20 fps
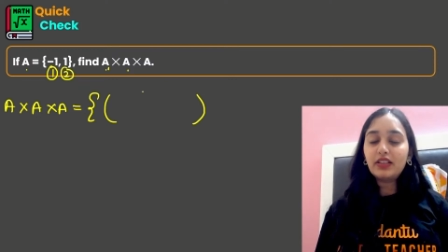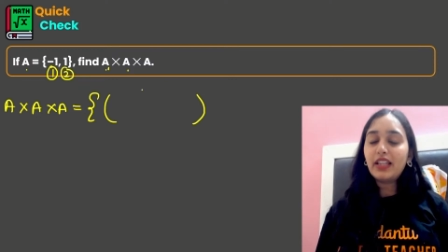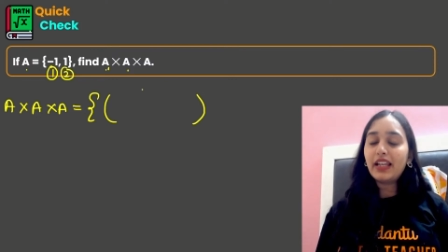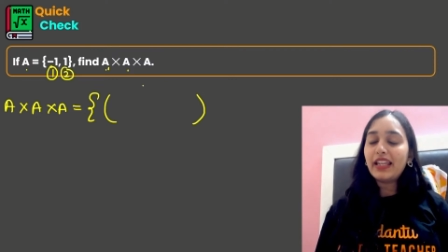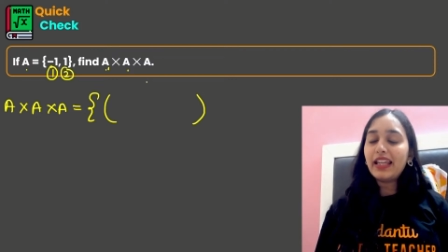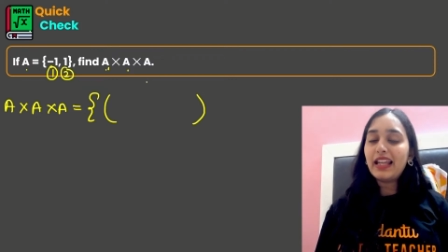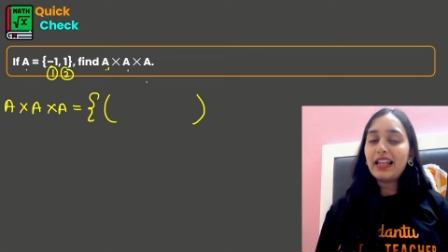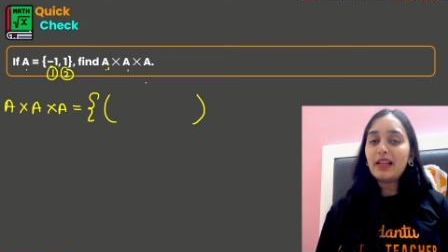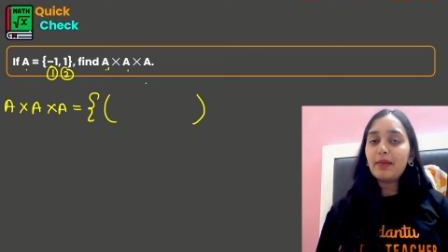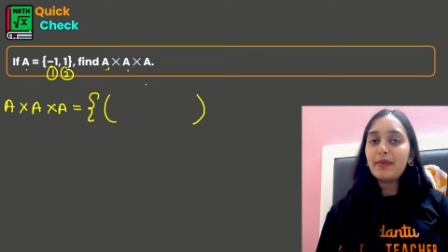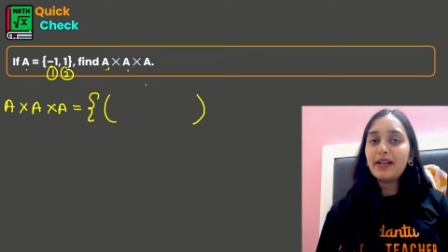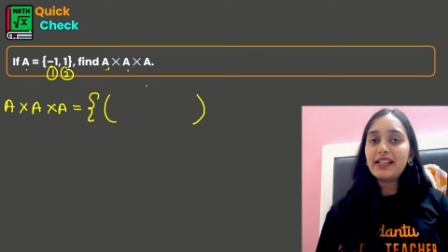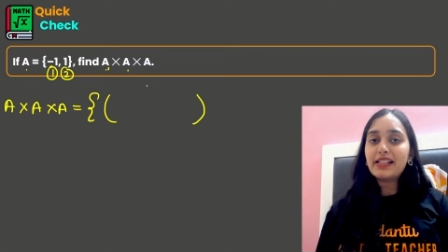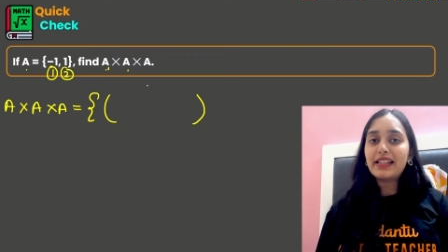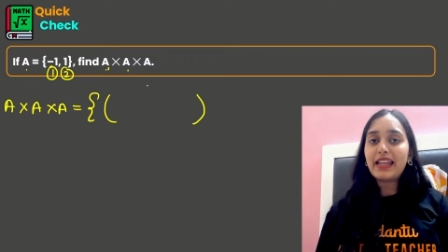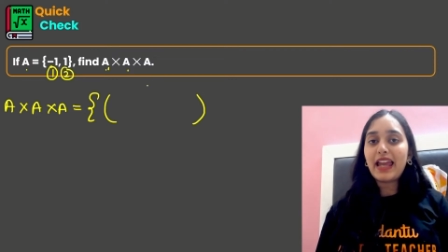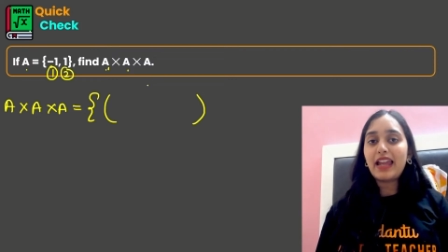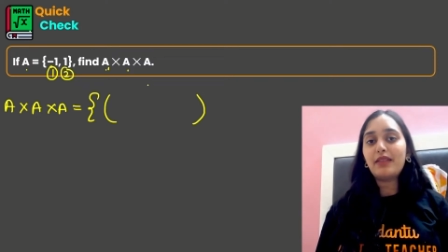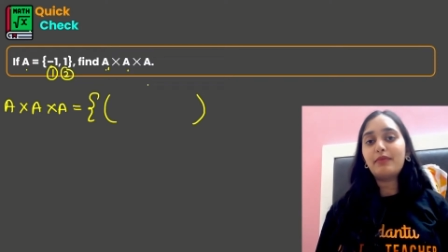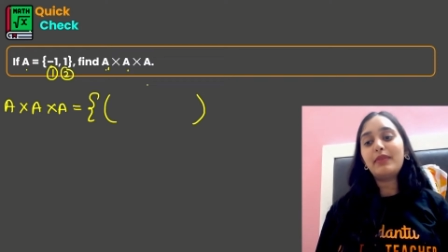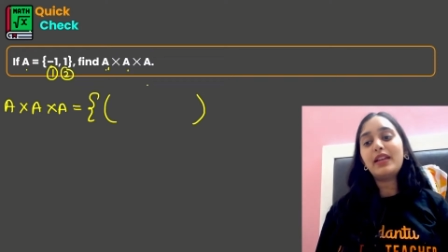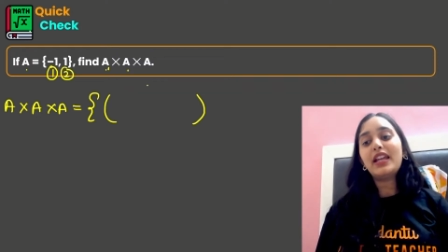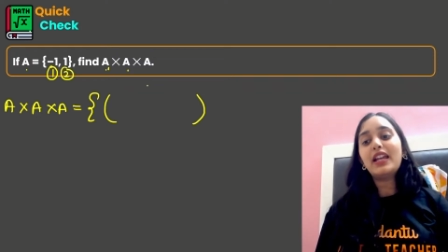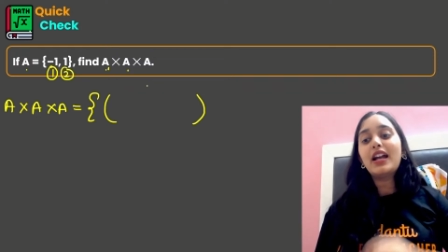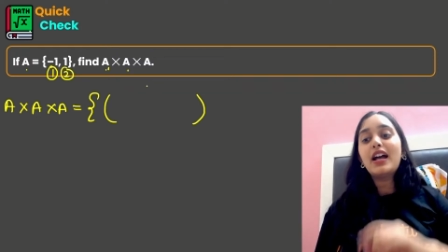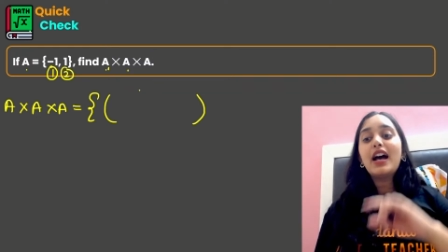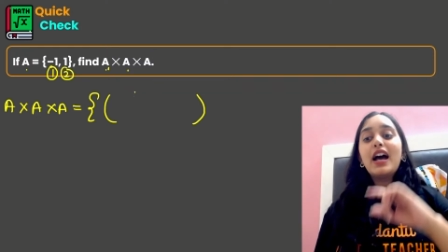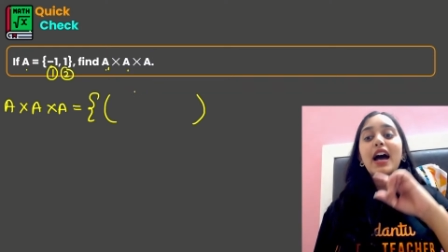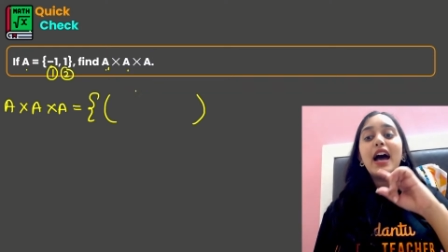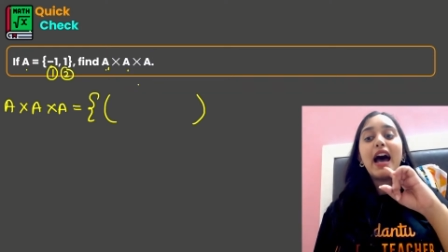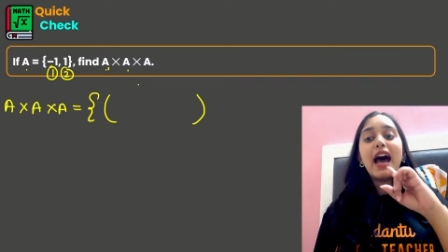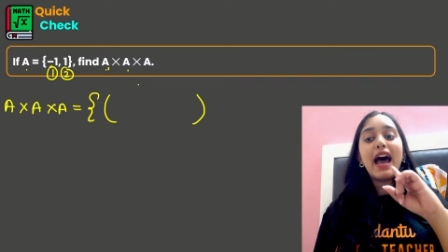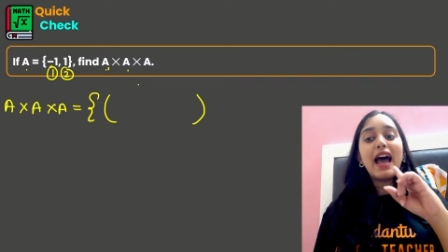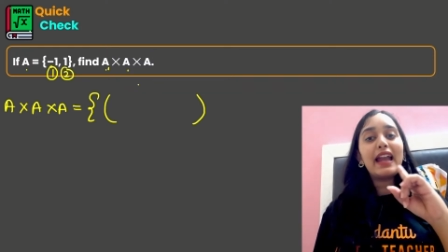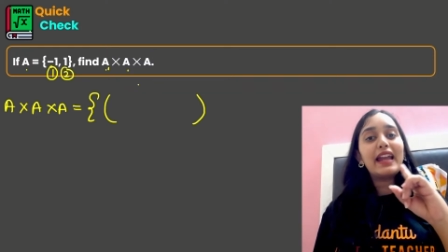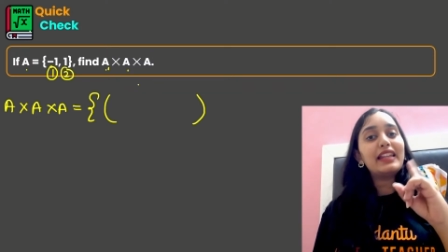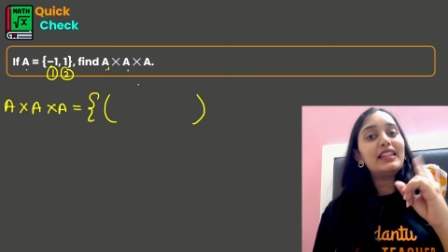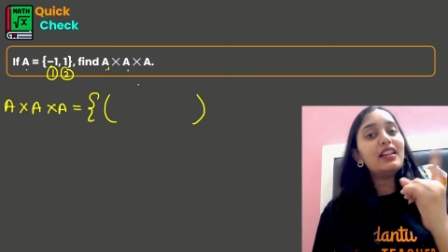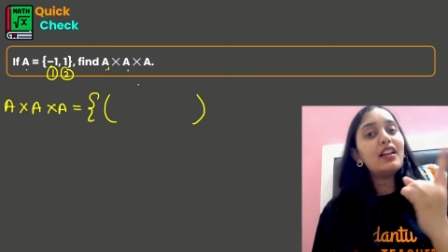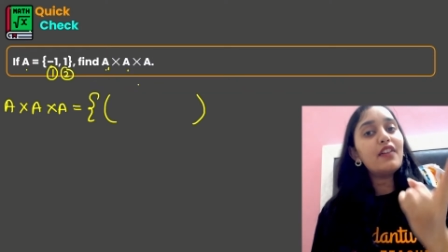three elements can be
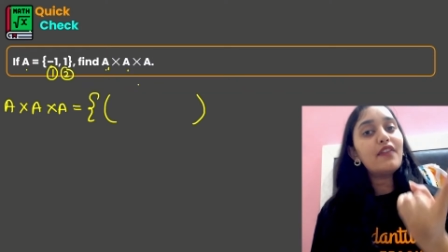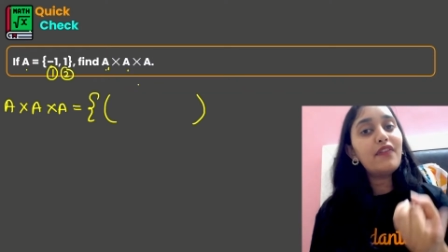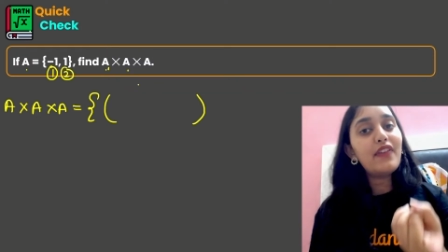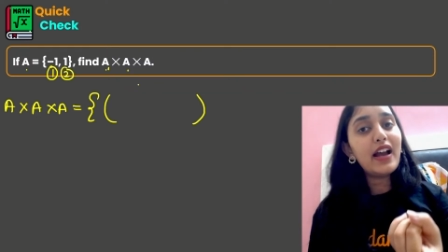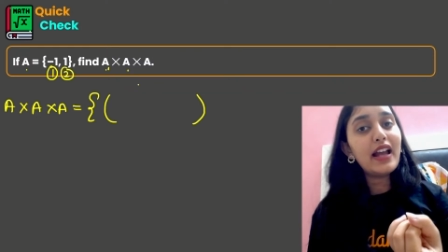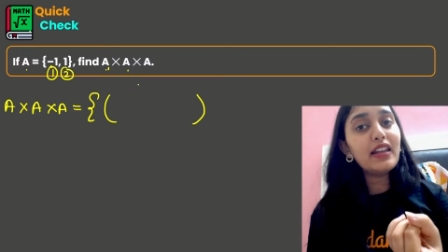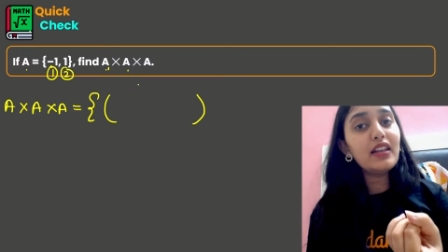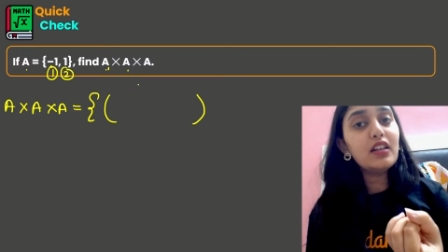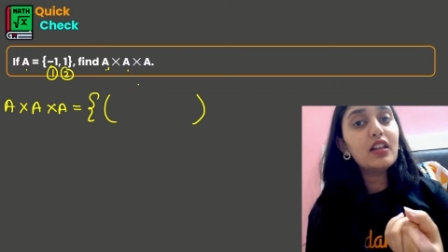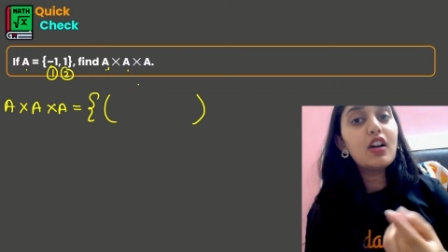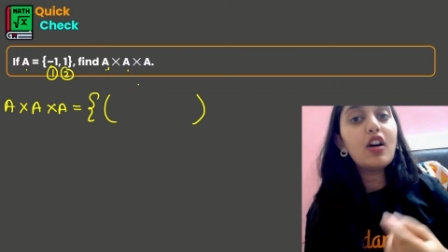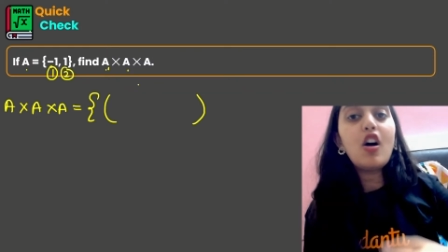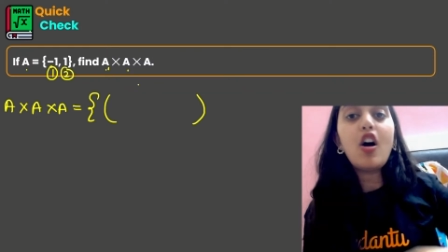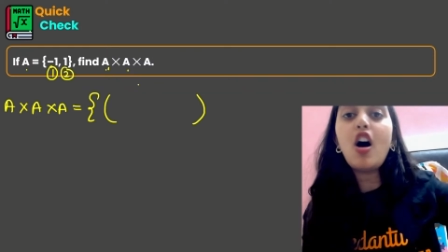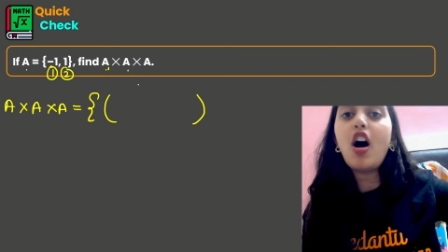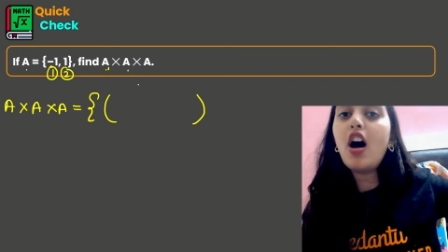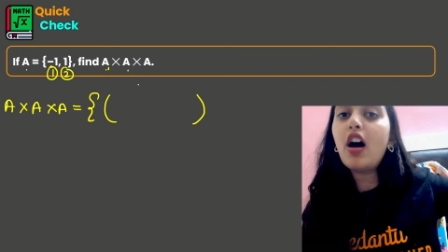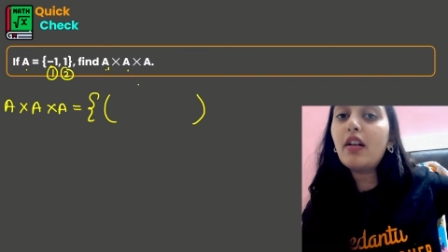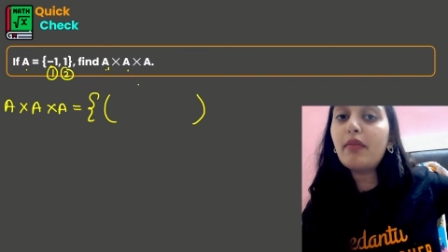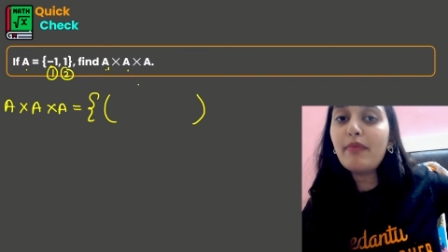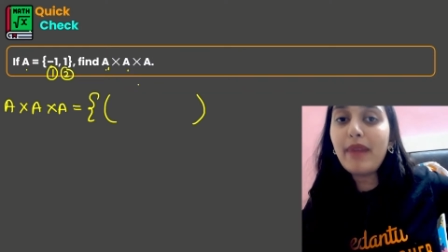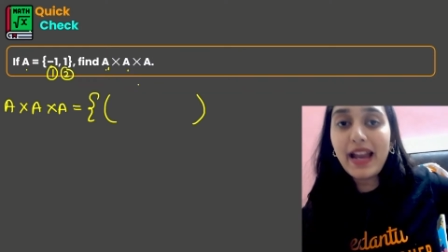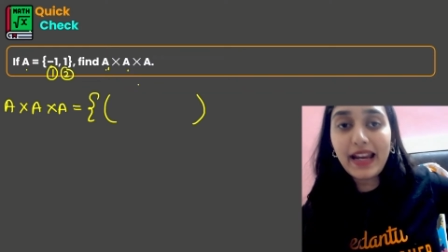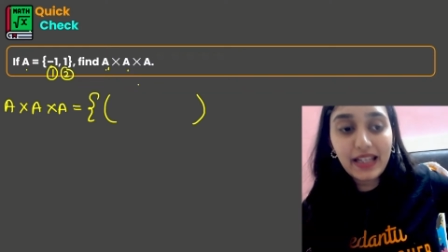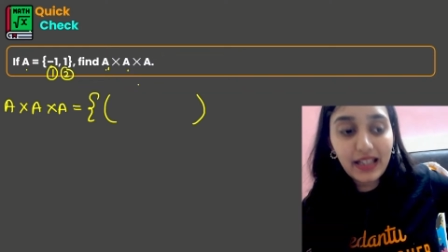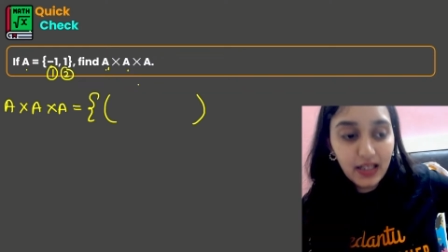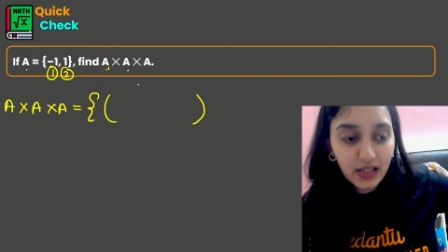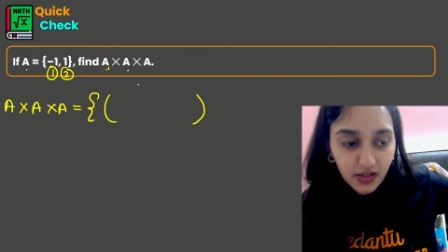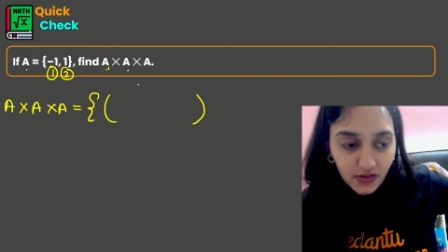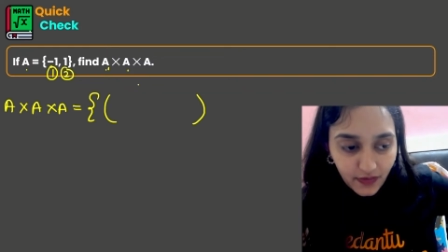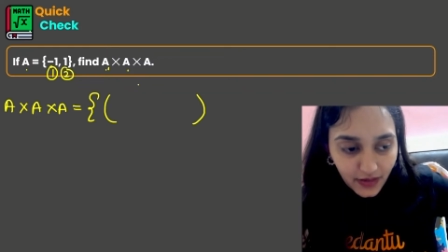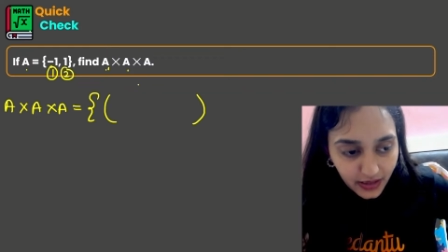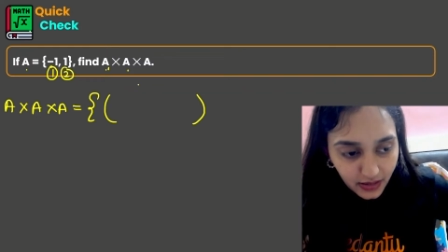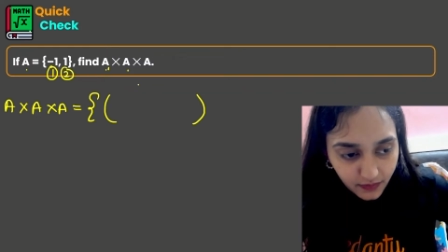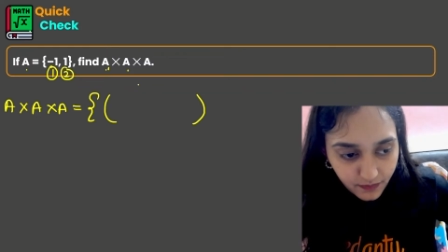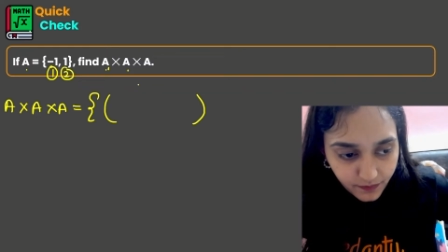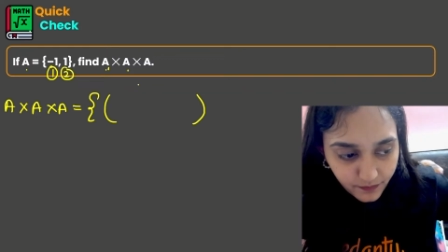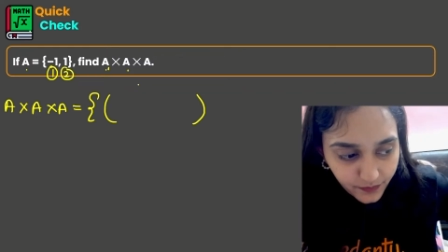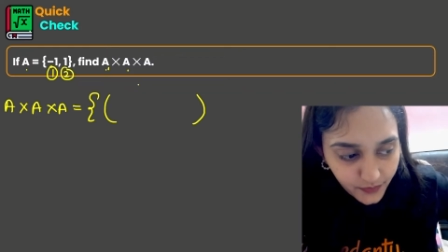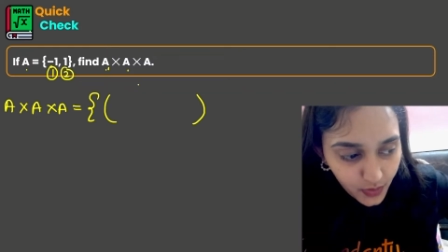either 1 or minus 1.
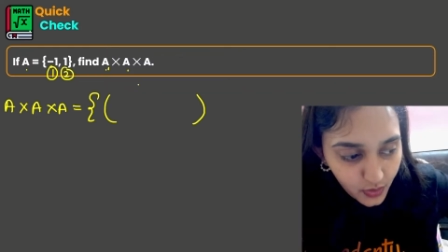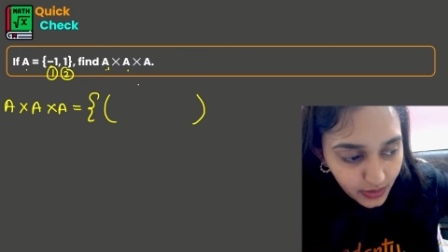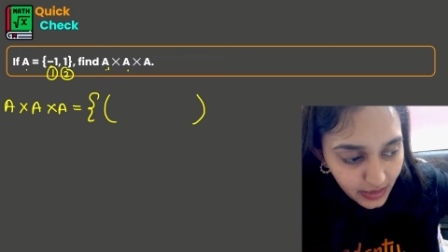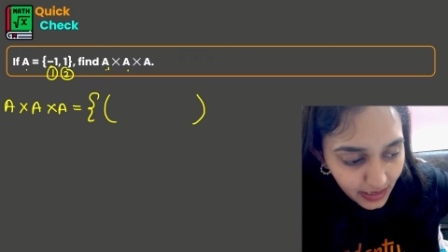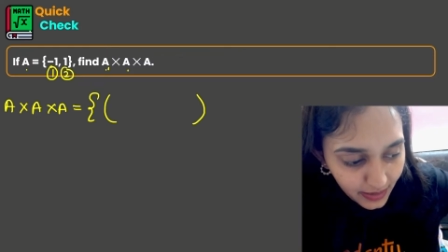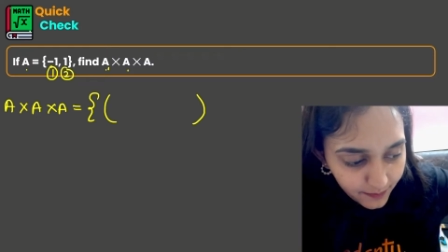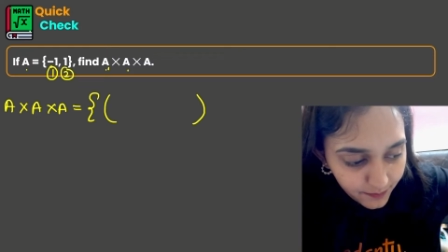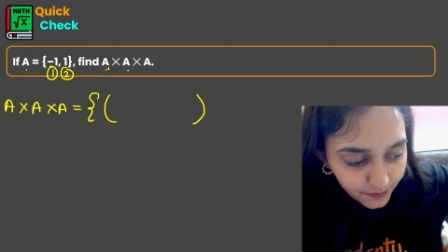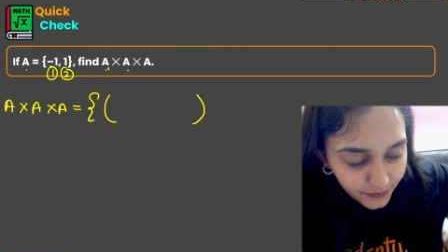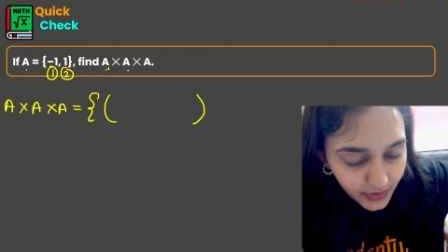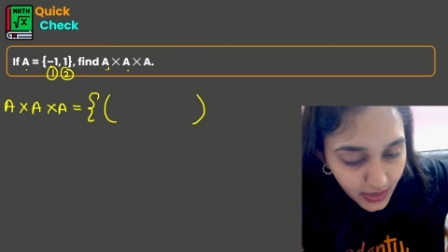Okay.